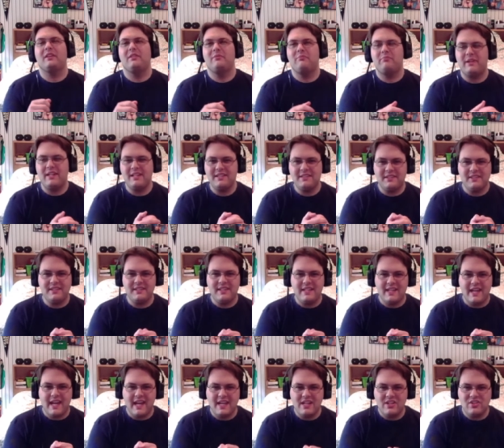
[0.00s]
Basically,
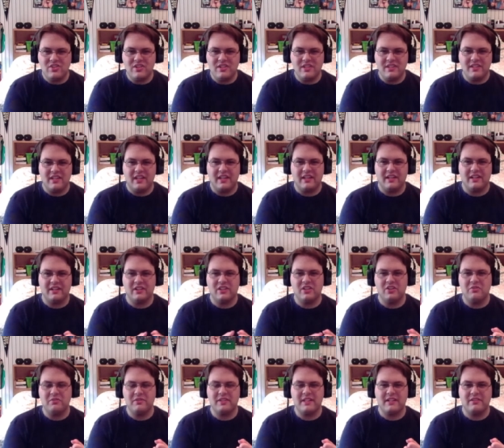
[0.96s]
the agent
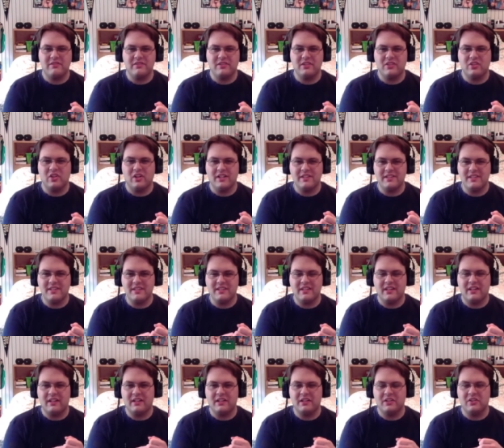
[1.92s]
goes out,
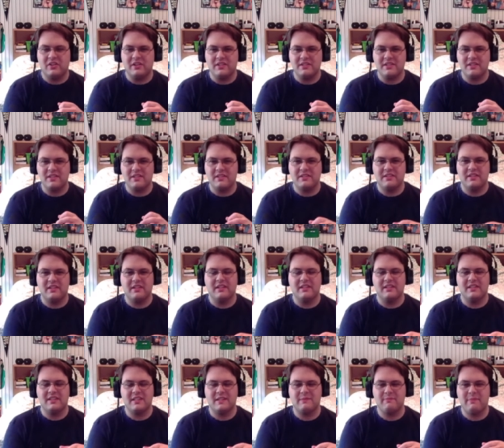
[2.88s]
causes
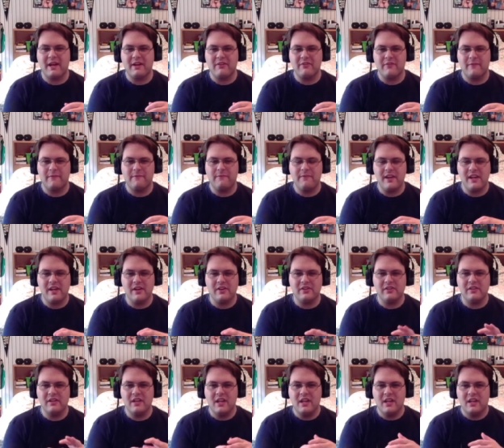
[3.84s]
despair and
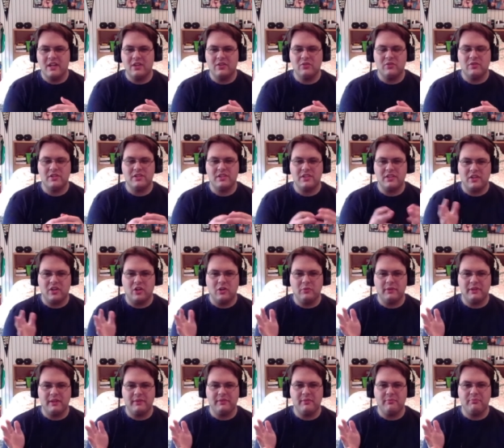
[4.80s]
fear in order to
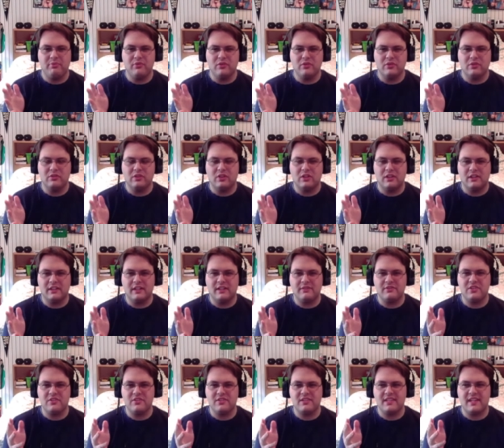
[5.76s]
open up the portal long
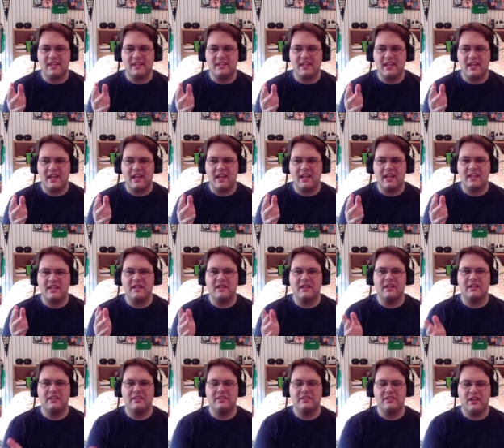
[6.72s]
enough to send
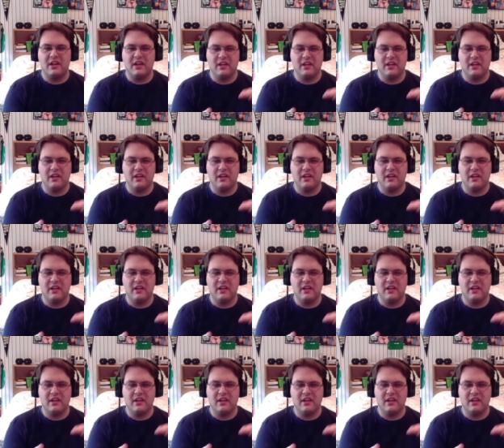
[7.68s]
a.